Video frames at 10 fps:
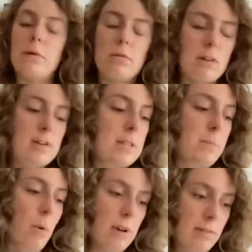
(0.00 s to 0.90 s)
build on Lucy's
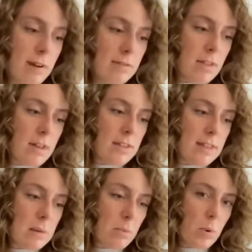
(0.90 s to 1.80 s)
point around
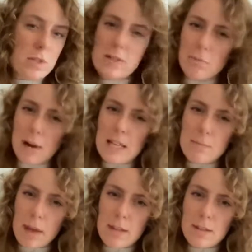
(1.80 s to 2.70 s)
the importance of
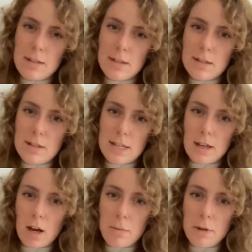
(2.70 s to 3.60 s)
place-based
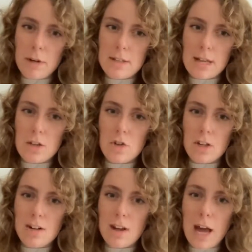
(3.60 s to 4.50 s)

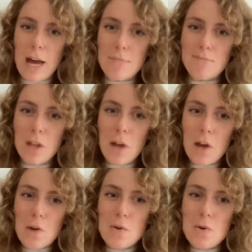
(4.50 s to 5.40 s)
decarbonisation,
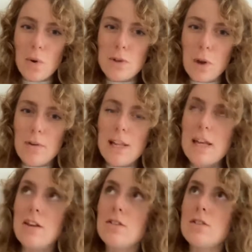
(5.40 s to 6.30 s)
not
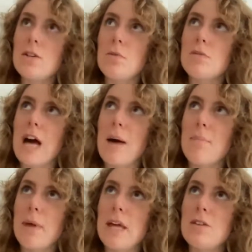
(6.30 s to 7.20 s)
only to tap
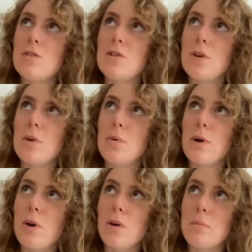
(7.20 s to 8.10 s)
into
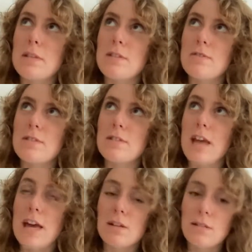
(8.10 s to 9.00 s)
economies of
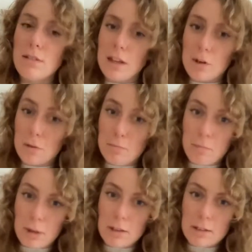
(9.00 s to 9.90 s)
scale that you can
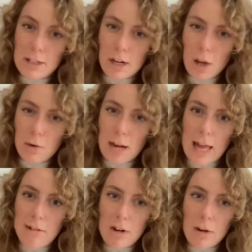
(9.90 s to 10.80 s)
build in a local
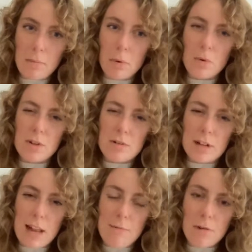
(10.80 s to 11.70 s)
area, but also
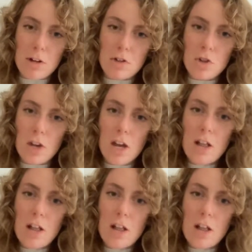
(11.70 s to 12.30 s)
to leverage